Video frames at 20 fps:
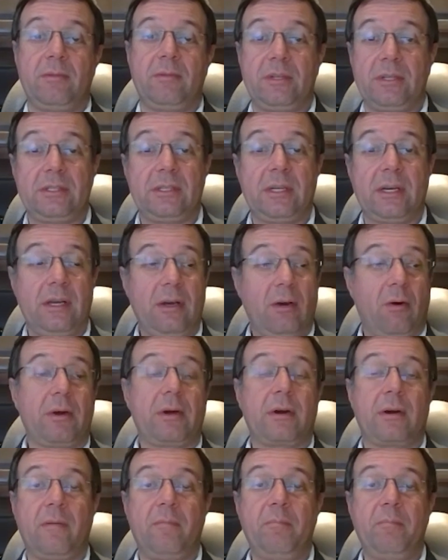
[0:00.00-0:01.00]
which is in the
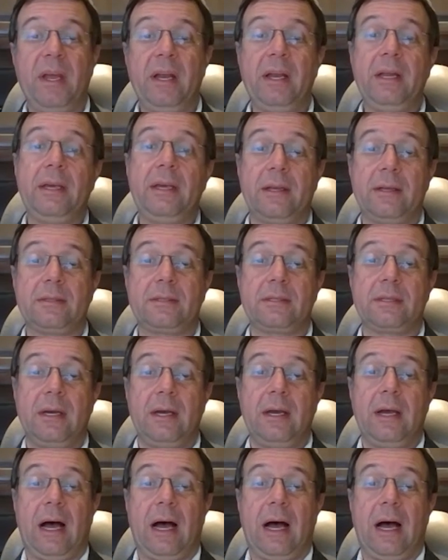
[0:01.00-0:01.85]
order of millions,